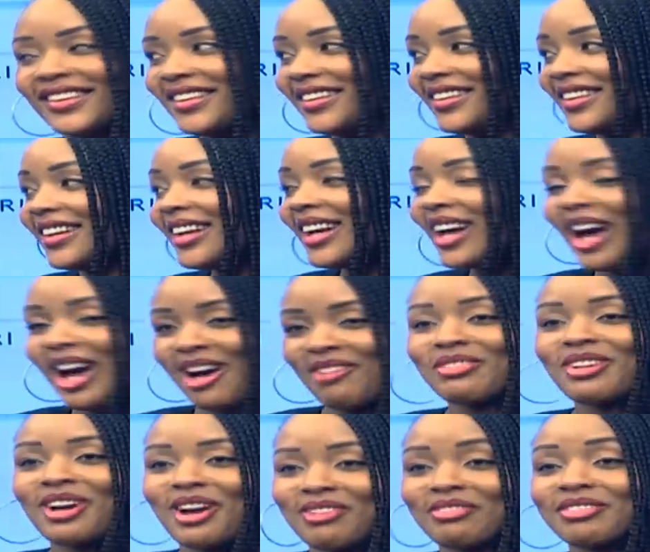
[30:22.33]
Yeah. I'm
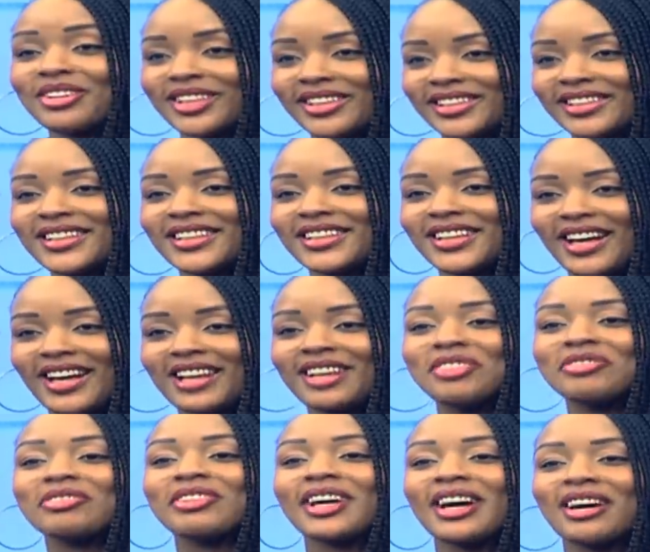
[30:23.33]
covered. I
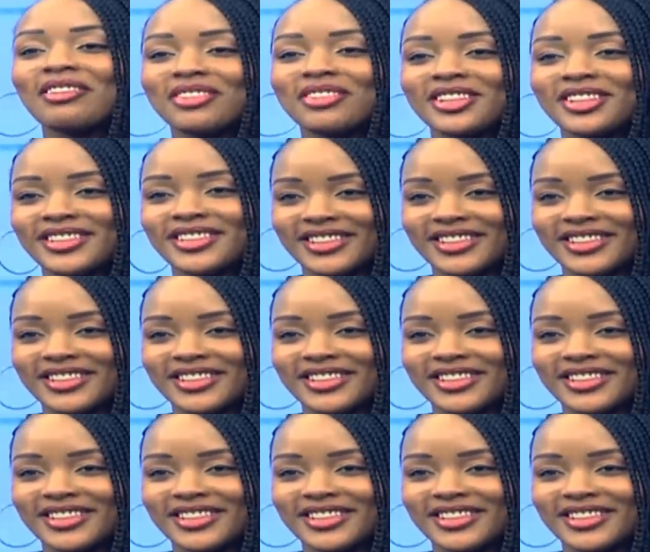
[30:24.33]
am covered.